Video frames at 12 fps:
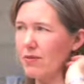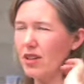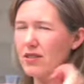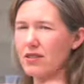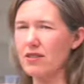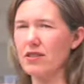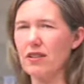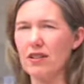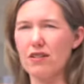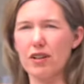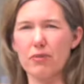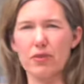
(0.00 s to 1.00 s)
makes it a
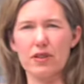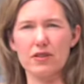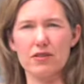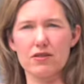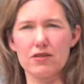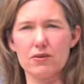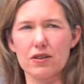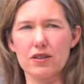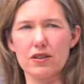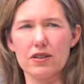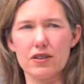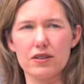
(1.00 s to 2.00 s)
great place to work.
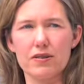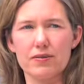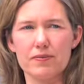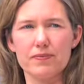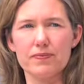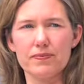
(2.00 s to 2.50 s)
Yeah.